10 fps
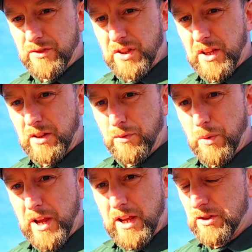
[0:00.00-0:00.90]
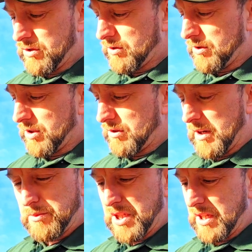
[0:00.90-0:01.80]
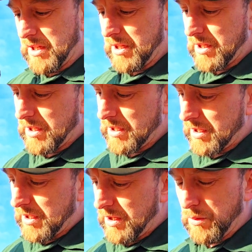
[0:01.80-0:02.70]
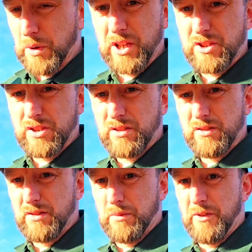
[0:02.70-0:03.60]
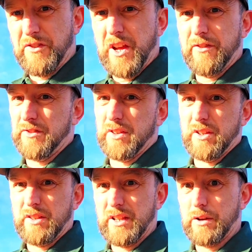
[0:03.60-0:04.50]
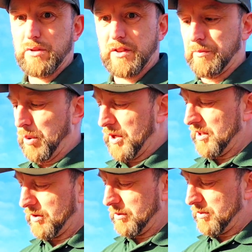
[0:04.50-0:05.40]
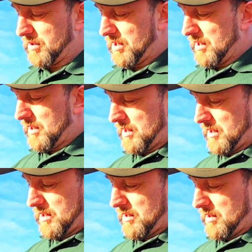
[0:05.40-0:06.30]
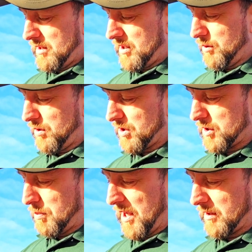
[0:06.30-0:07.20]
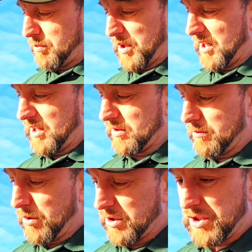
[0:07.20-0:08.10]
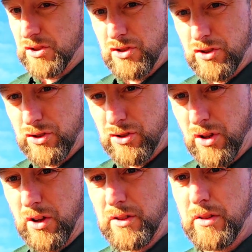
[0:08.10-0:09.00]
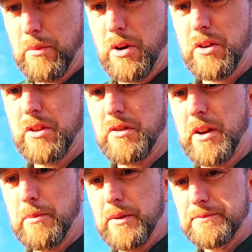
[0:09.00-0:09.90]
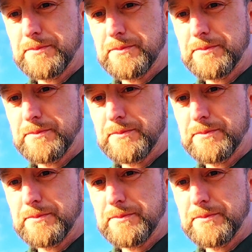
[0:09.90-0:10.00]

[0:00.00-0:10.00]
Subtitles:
of sign of wear just on the grips here, which, to be fair, for the hours I've put in on them, you would expect, but it isn't much. It's just starting to mark the grip.